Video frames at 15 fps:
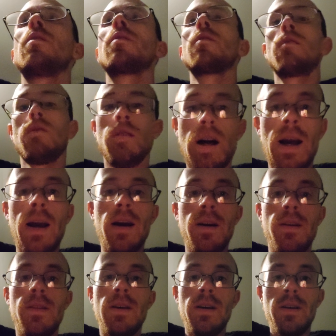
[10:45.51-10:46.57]
glad
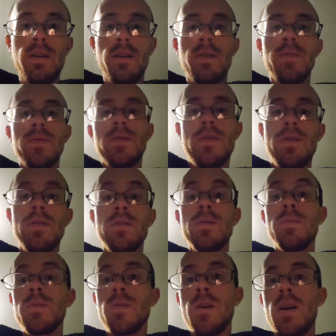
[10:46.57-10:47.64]
that y'all have started
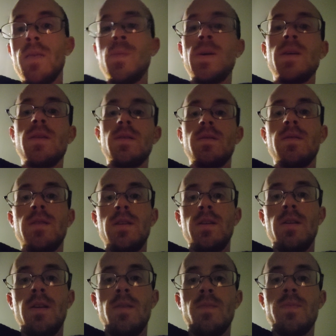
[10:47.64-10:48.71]
subscribing, and
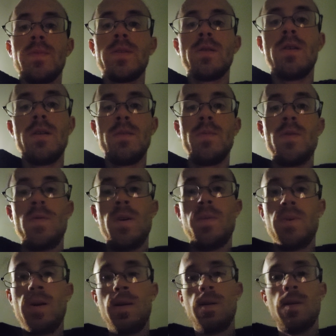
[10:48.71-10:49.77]
I'm starting to move up
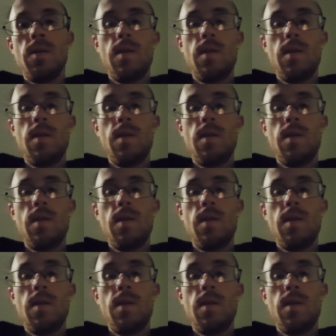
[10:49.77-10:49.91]
here.